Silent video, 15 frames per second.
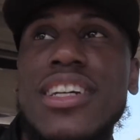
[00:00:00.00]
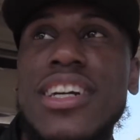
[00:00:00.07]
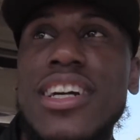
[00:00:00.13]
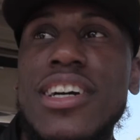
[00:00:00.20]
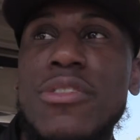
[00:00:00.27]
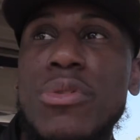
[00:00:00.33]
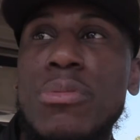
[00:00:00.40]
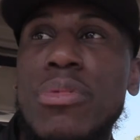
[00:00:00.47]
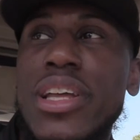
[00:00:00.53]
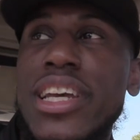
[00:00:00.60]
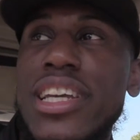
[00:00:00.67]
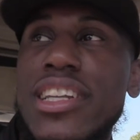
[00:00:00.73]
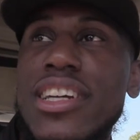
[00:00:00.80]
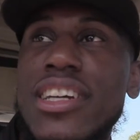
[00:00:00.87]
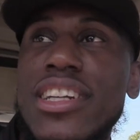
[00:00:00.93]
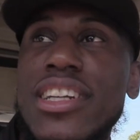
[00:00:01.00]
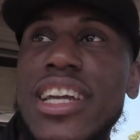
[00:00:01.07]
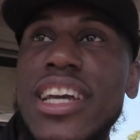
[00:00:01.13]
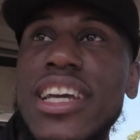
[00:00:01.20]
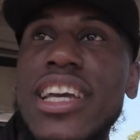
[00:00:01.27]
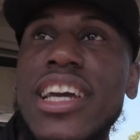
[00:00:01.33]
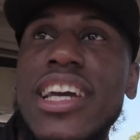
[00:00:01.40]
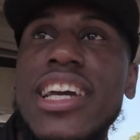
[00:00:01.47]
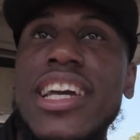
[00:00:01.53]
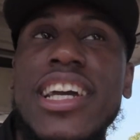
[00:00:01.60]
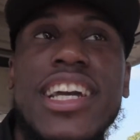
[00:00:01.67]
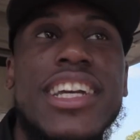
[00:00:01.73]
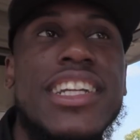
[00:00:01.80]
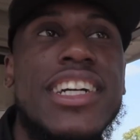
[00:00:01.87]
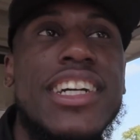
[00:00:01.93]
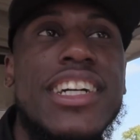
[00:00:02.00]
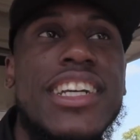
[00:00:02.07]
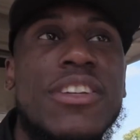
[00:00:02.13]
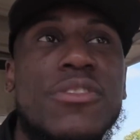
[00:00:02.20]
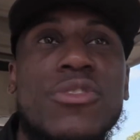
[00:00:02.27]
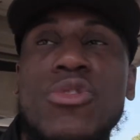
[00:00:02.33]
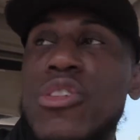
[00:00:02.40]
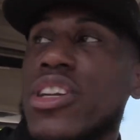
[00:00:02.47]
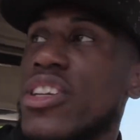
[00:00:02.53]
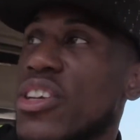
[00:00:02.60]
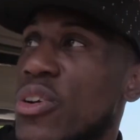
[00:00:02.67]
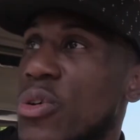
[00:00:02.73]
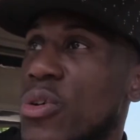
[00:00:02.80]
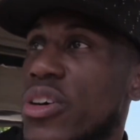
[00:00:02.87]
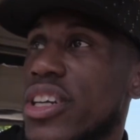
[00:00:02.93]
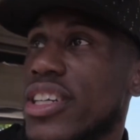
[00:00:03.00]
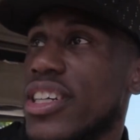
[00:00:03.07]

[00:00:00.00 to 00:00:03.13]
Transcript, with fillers: Uh, we played the other day, and uh, he was running the court.